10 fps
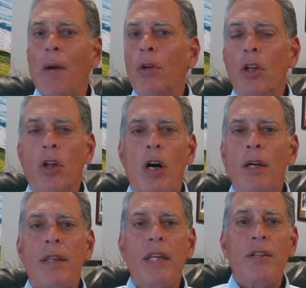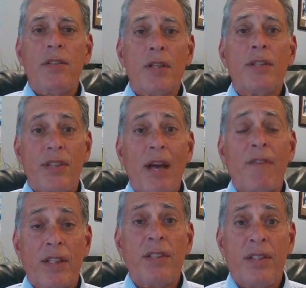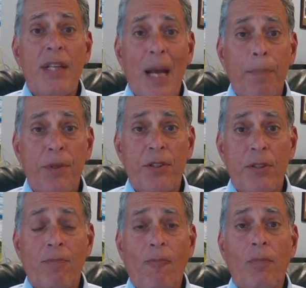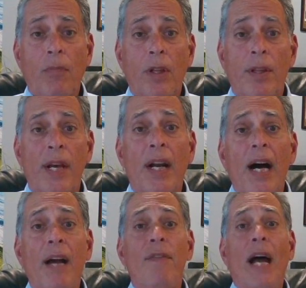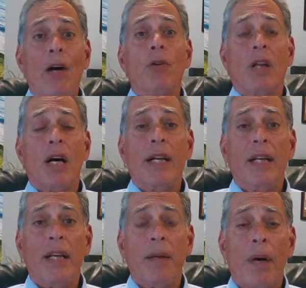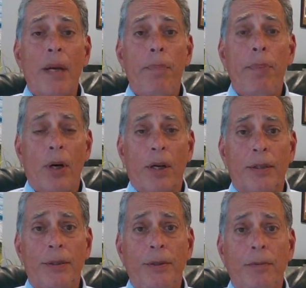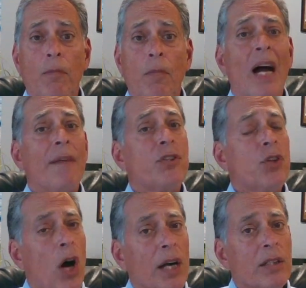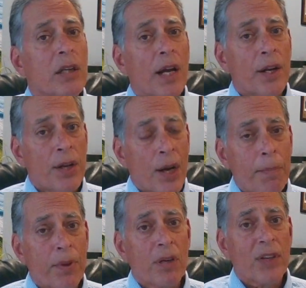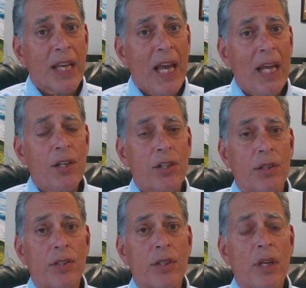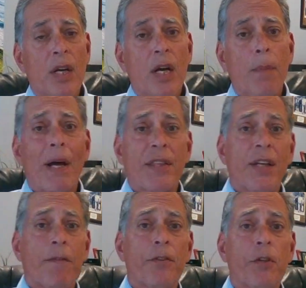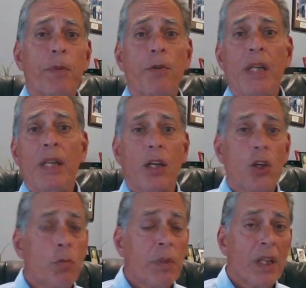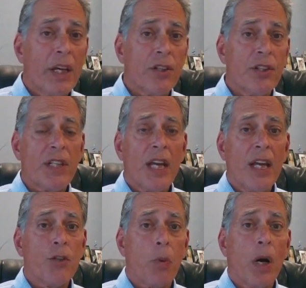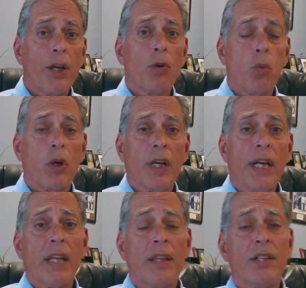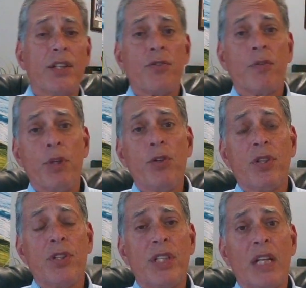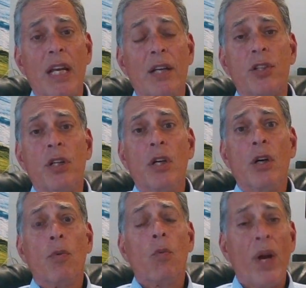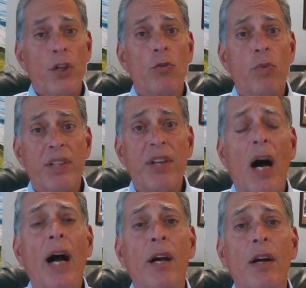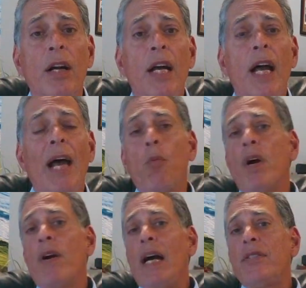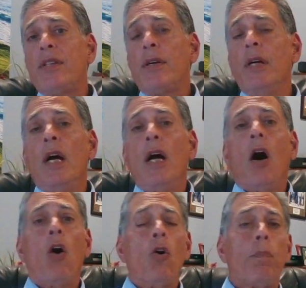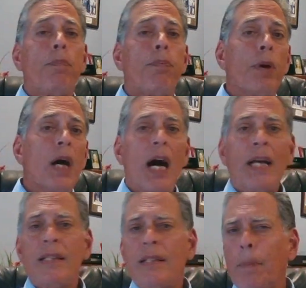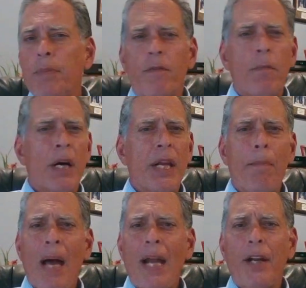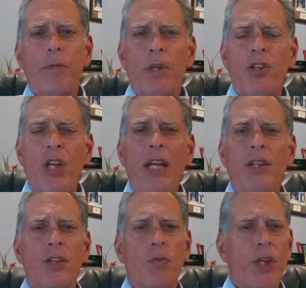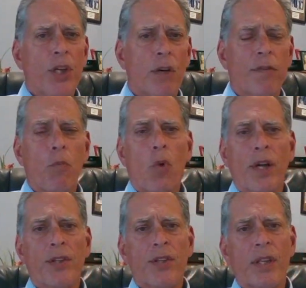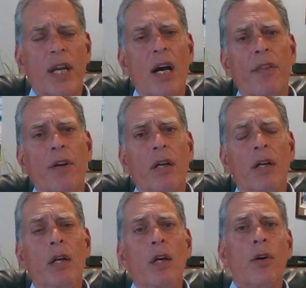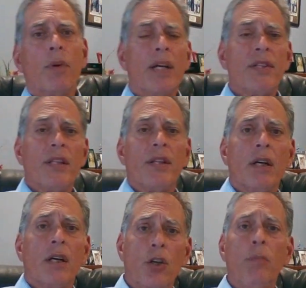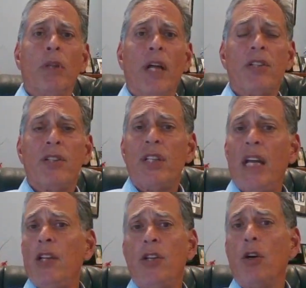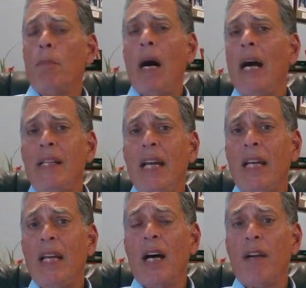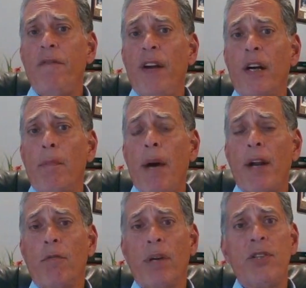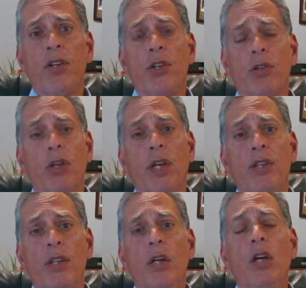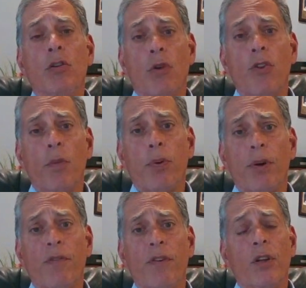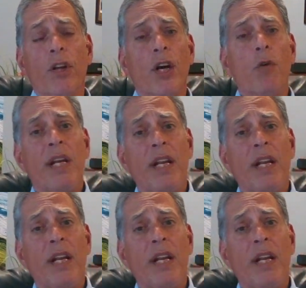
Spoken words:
Now, along these 7 steps that I've outlined in my book, I've talked on a number of occasions about the difference between the accumulation stage while you're working and the distribution stage when you retire. And whereas the whole concept of money management changes when you go from one to the other. Whereas in the accumulation stage, you don't mind taking on a fair amount of risk because you're looking to grow the portfolio.